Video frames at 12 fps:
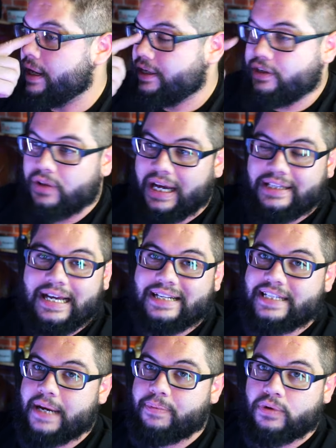you like that
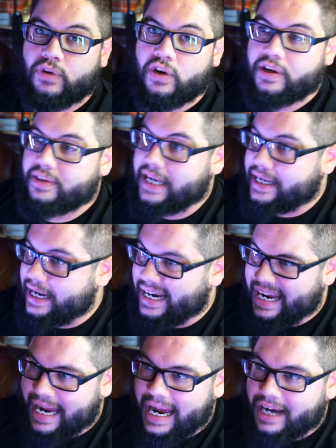tapered look, that kind
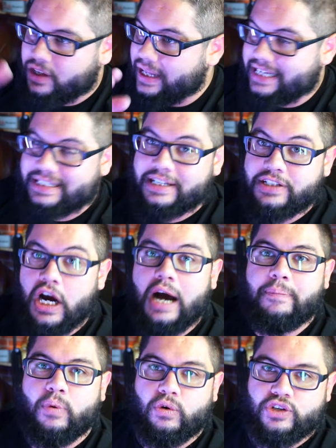of uh, classic
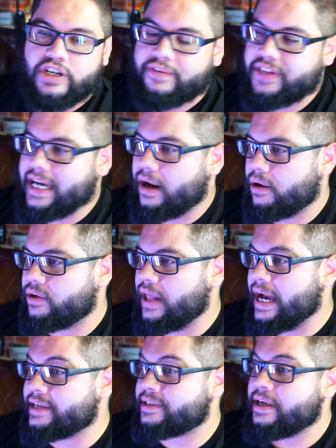top portion of the
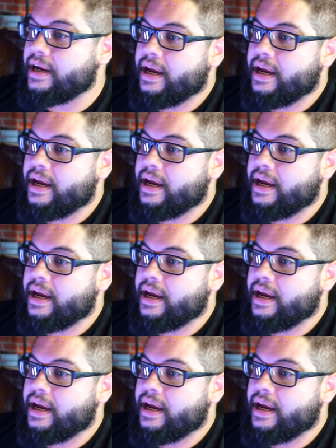hourglass,